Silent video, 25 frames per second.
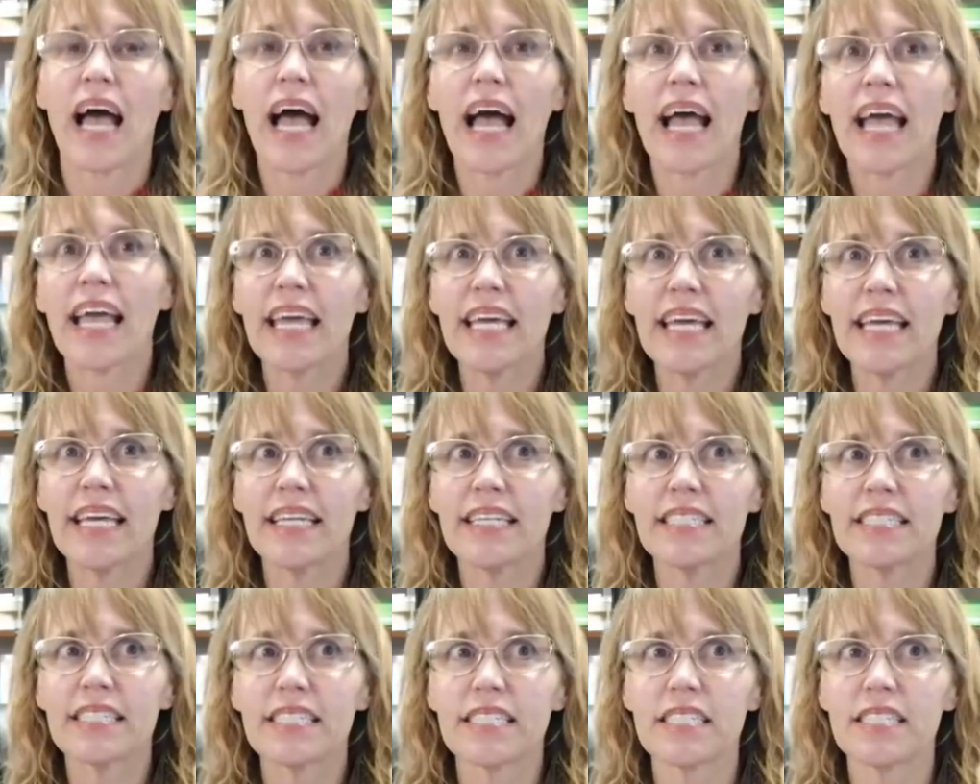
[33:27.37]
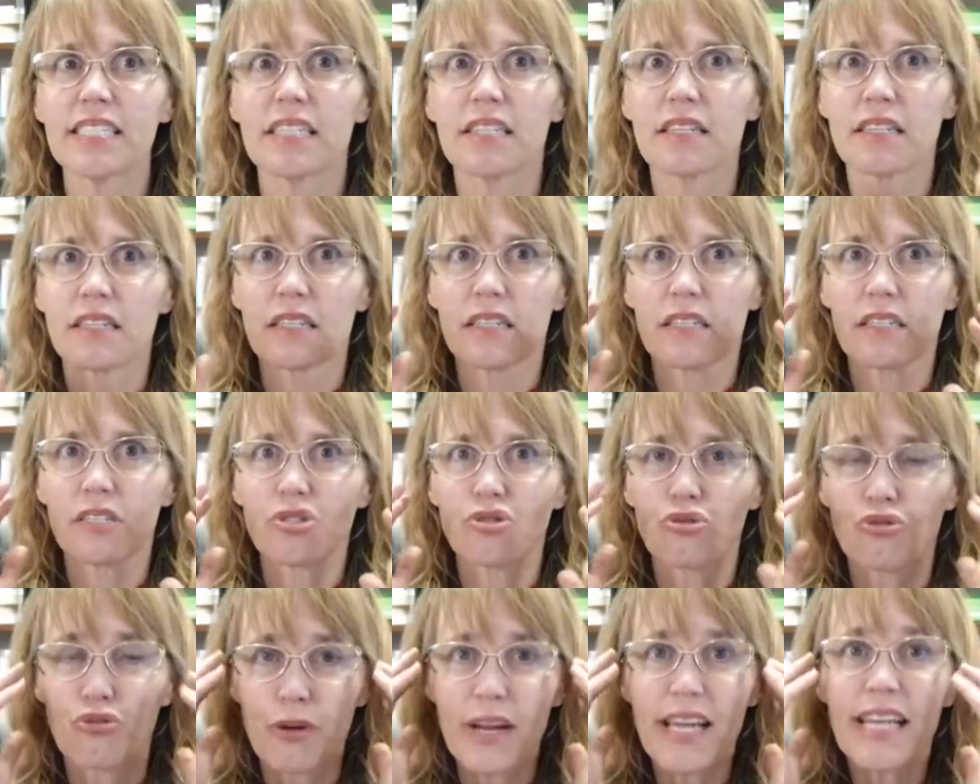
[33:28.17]
it
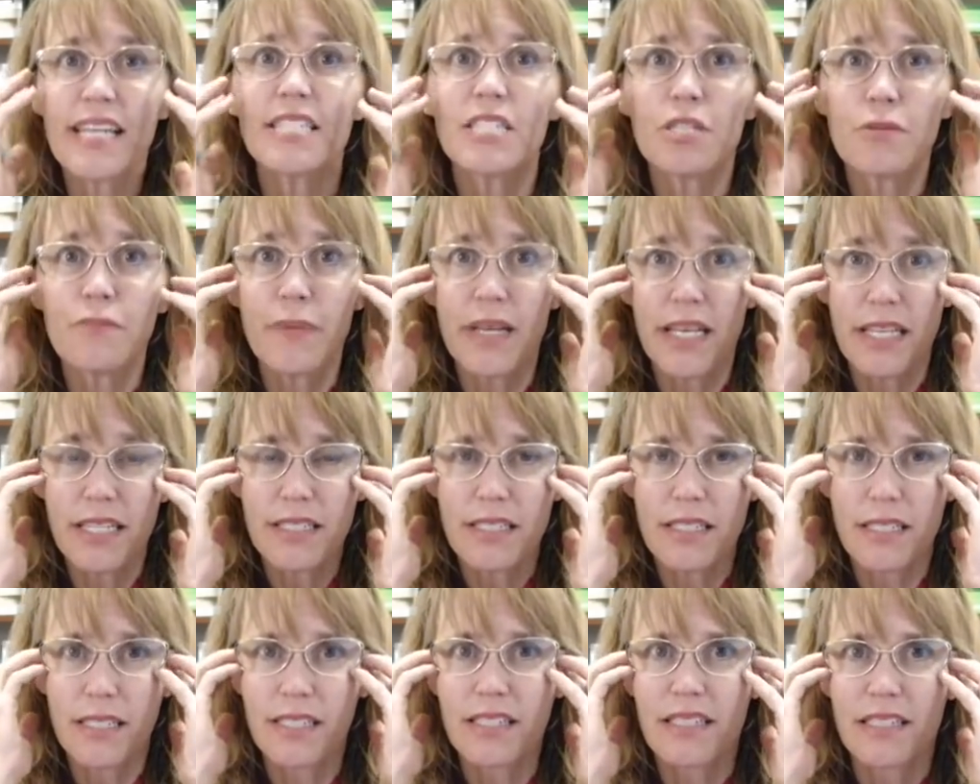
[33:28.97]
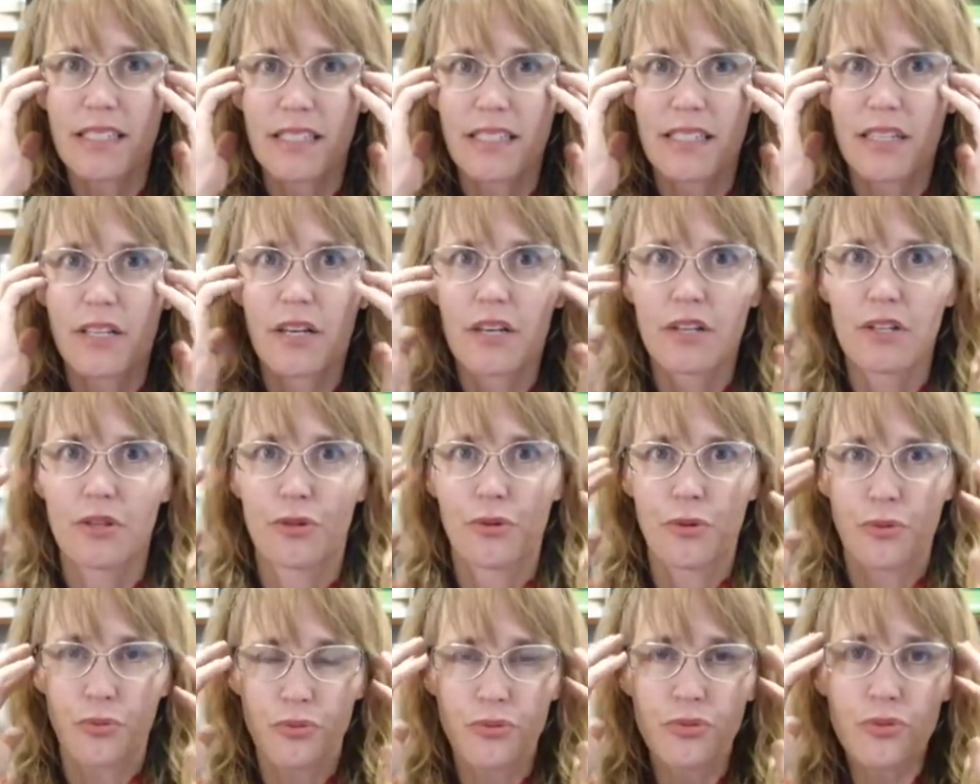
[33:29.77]
transmits
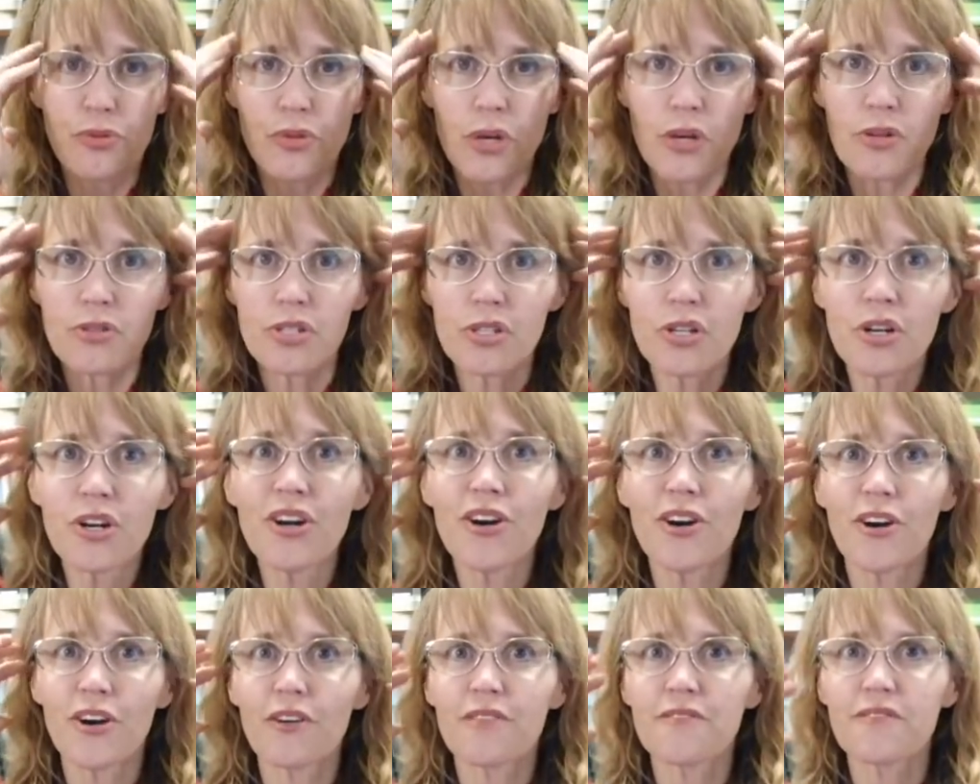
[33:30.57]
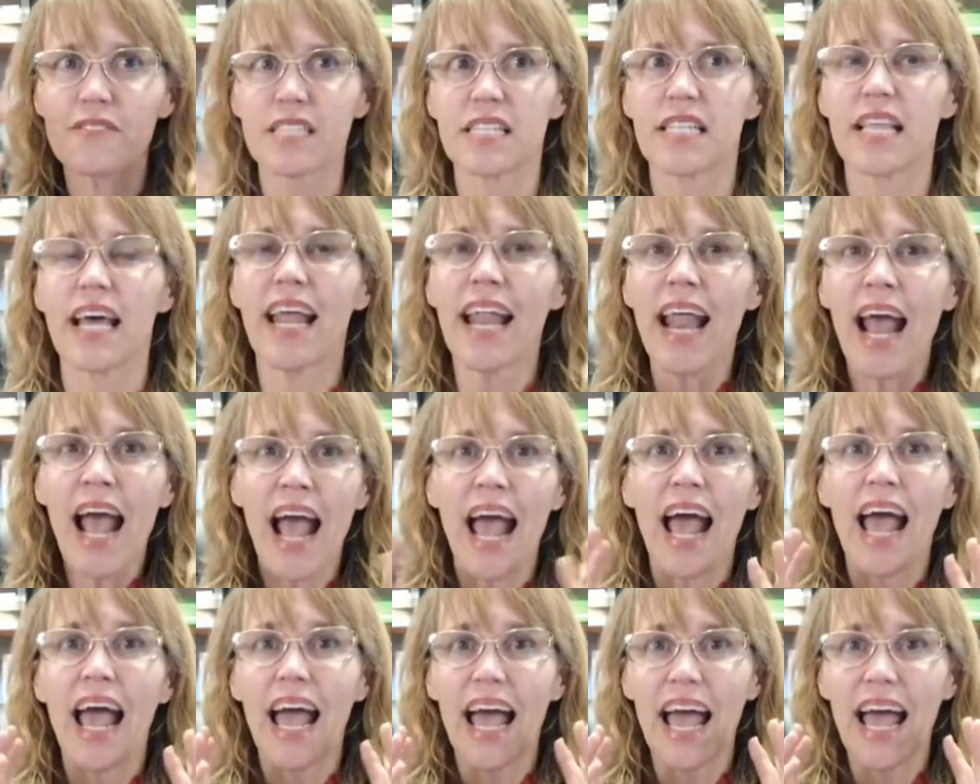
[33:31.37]
through those nerves that,
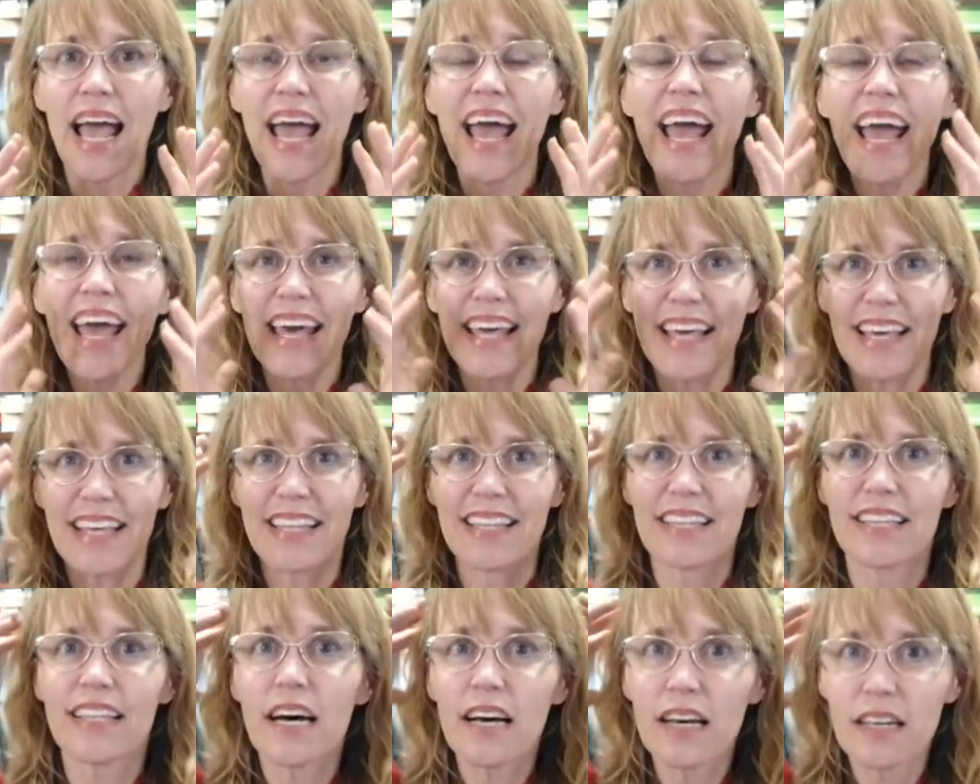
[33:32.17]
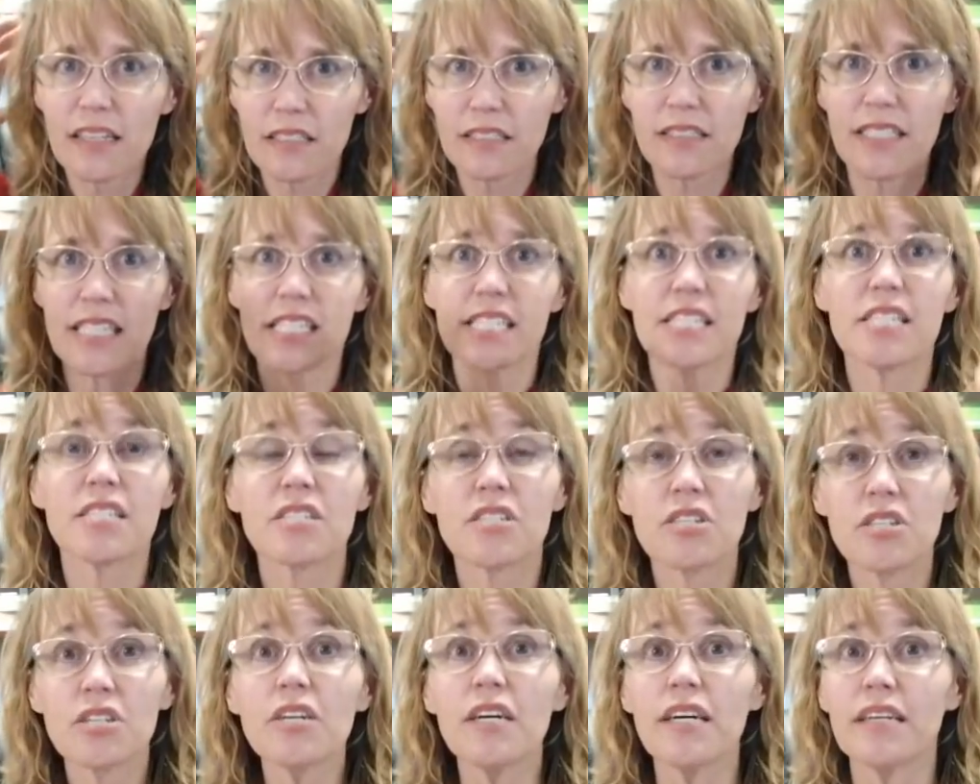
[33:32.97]
hey, this is
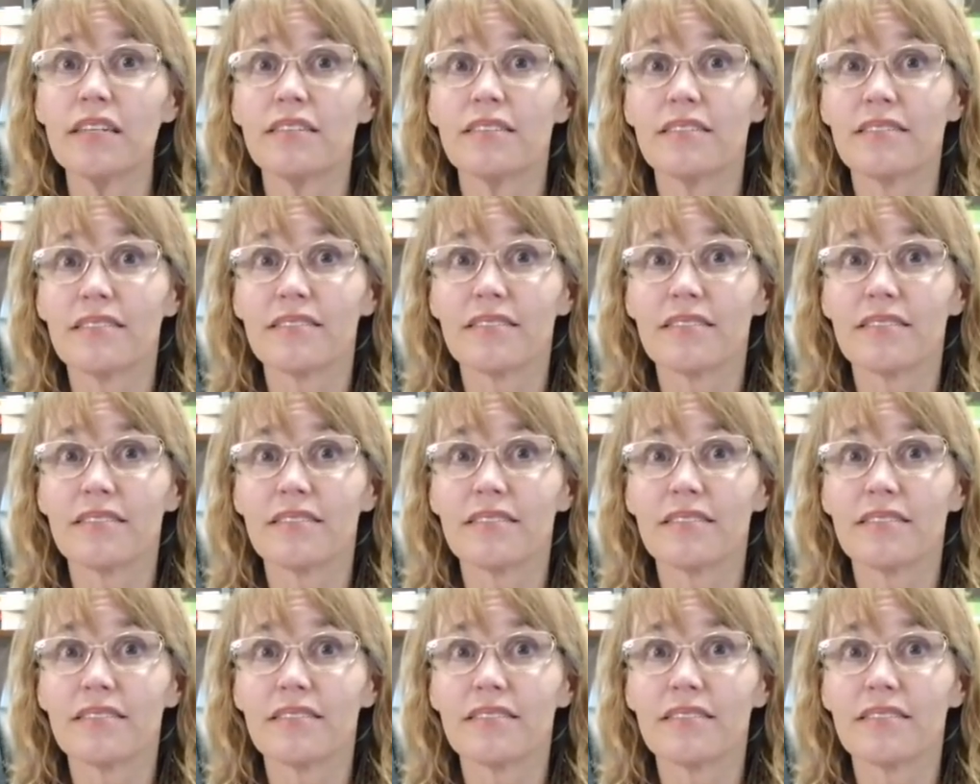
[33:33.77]
good.